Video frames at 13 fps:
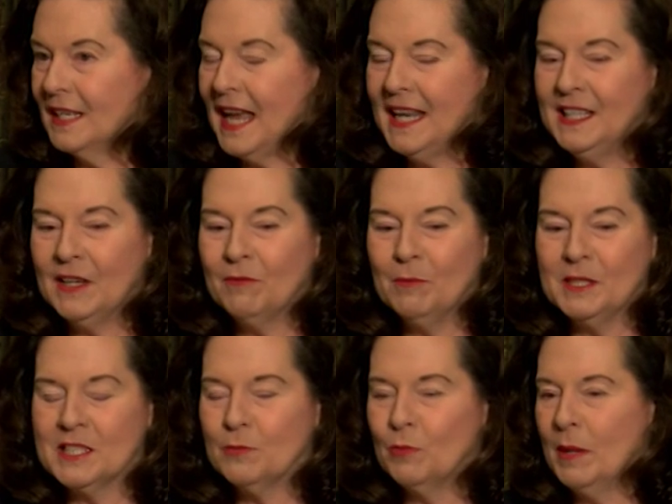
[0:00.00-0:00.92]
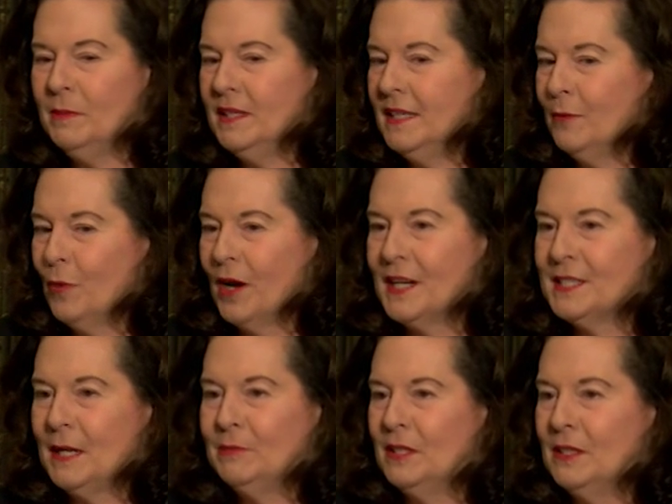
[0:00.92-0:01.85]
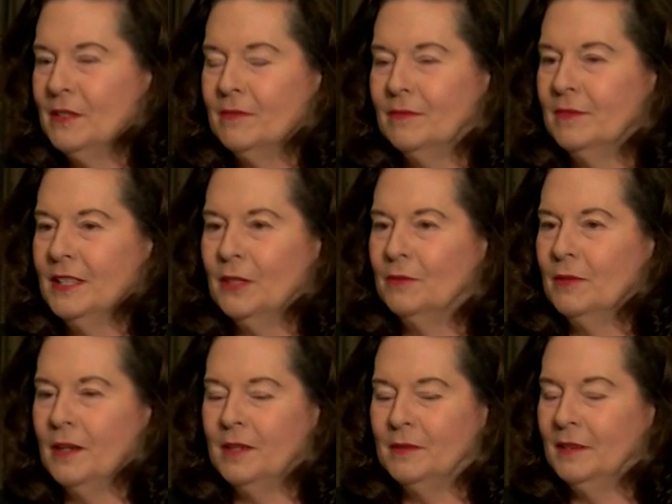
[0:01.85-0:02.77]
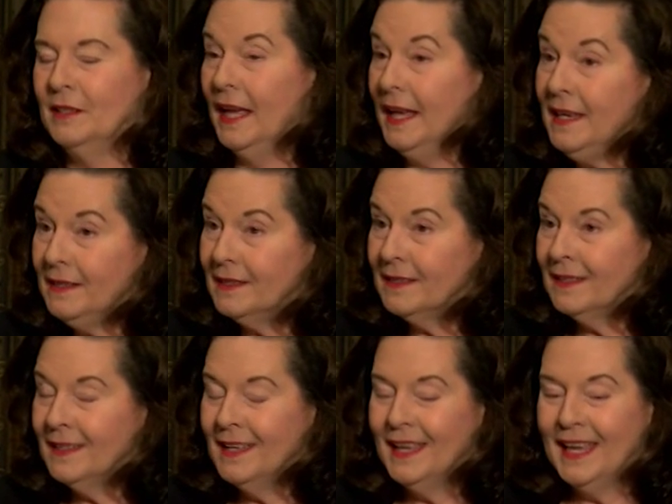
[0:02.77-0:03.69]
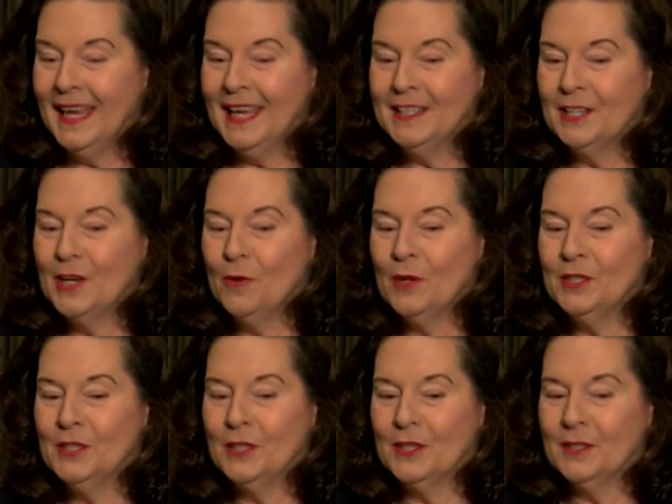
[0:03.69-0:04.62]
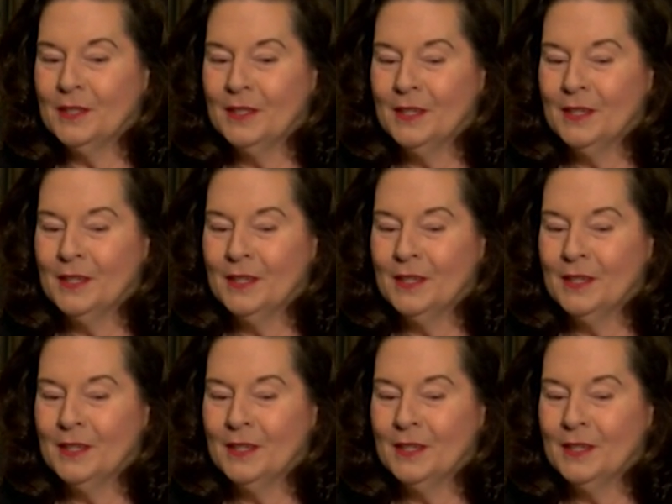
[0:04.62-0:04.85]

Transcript: And I'd never been swimming anywhere except in the lake, and to go into the